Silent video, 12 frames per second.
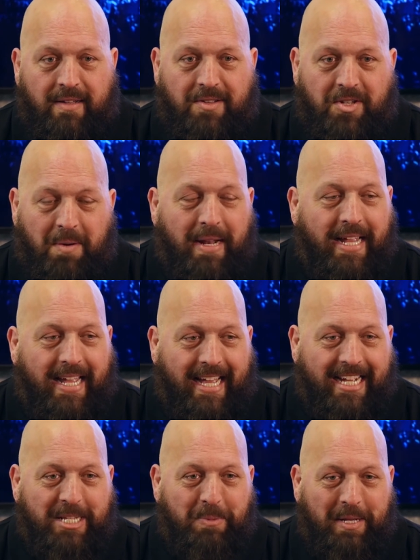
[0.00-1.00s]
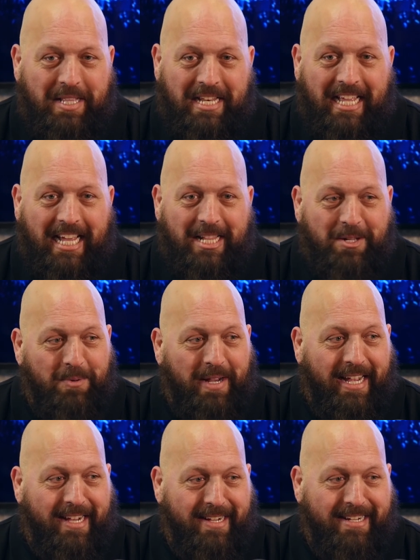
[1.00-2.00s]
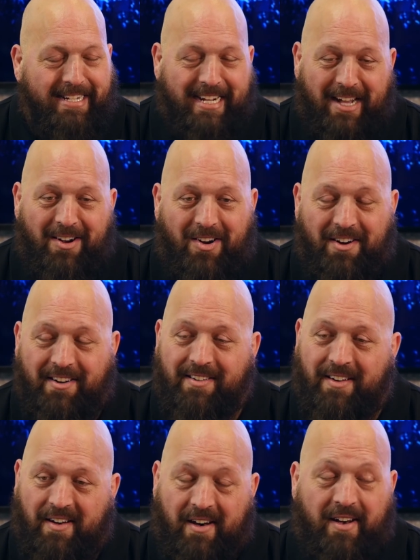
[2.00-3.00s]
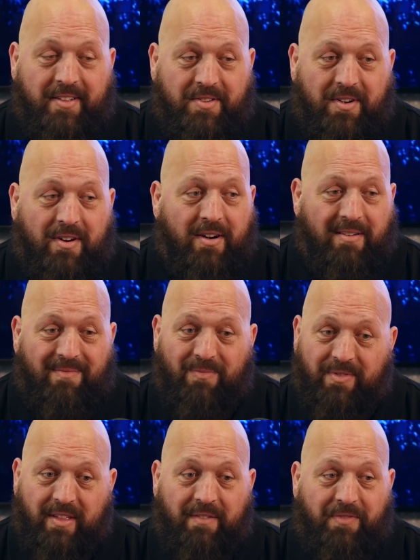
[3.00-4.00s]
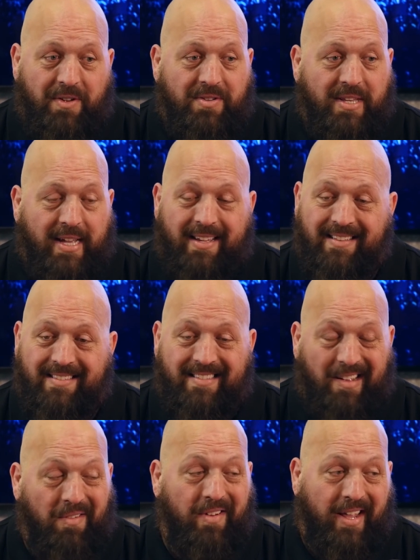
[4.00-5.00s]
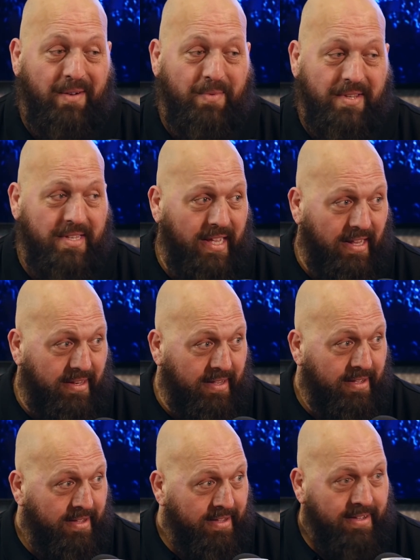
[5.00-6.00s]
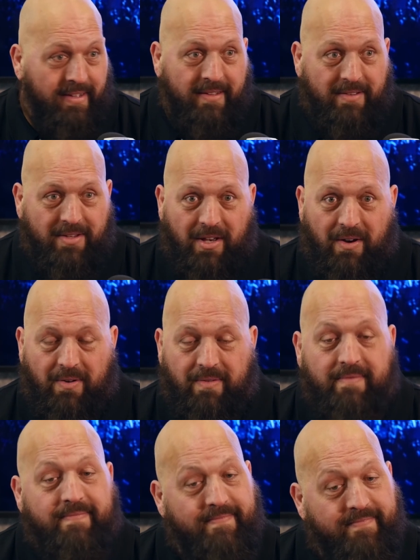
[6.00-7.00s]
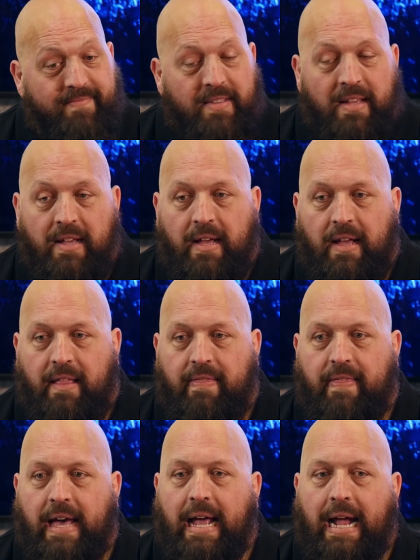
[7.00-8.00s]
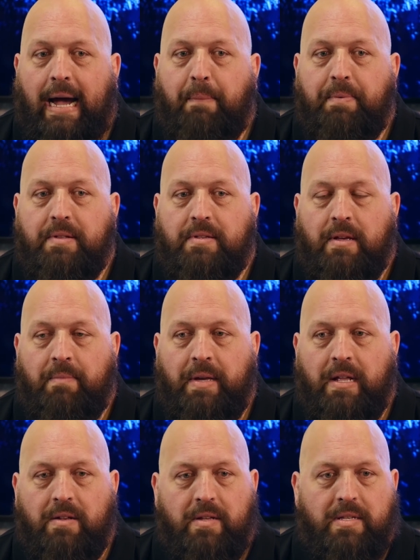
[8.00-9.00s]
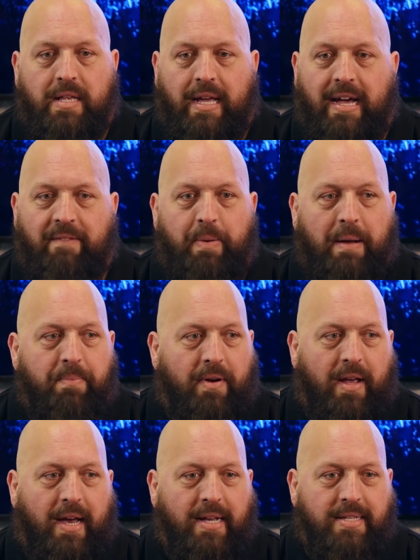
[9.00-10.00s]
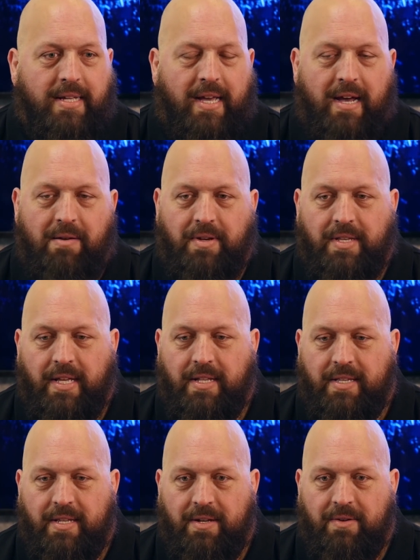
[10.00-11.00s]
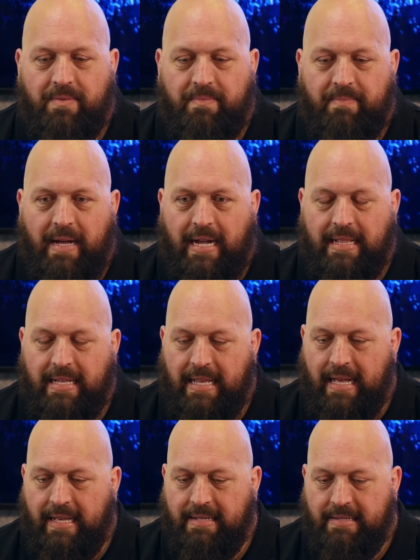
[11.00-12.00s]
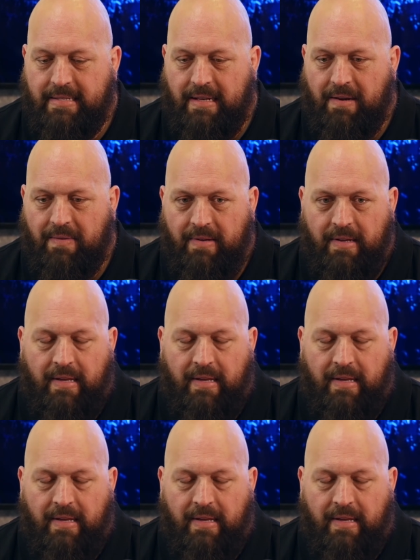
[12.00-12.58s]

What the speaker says: Somebody kicks me in the knee in the ring kind of hard, odds are within a few seconds they're going to get a receipt. So that happens. I mean, just like I've peppered guys and gotten receipts too back in the day. So.